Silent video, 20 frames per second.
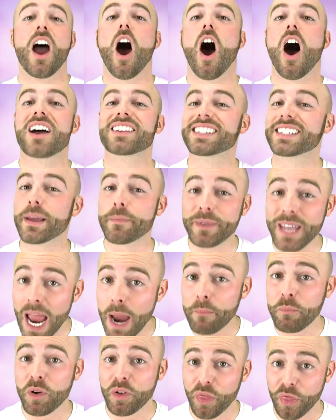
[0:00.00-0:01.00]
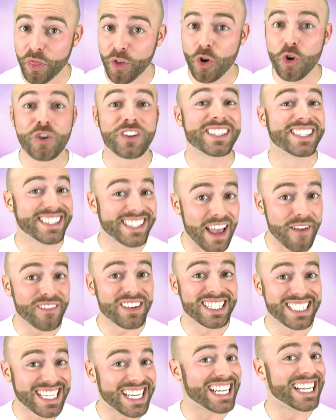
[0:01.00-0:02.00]
on September 3rd,
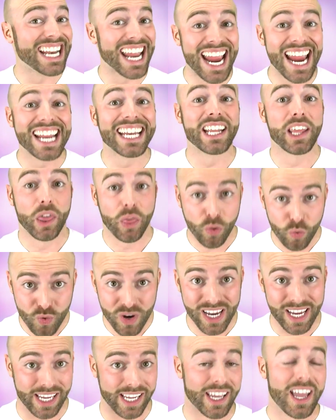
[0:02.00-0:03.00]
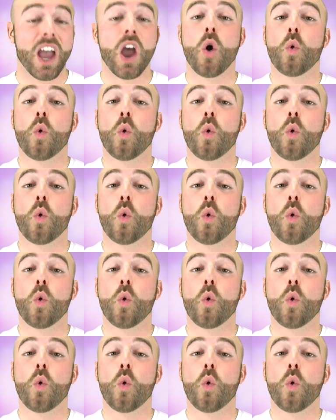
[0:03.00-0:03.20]
1783,